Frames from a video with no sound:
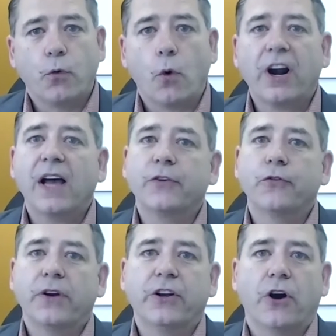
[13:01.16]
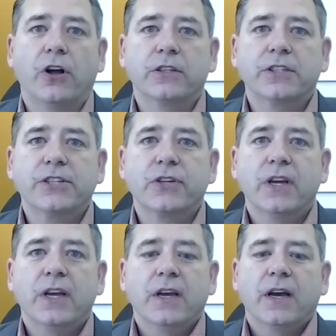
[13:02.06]
$400.
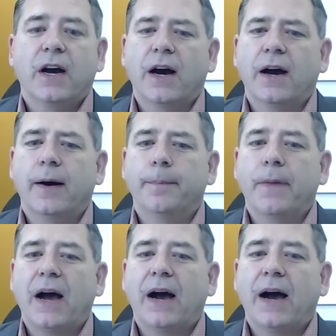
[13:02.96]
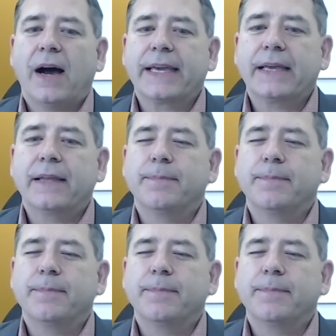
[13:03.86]
I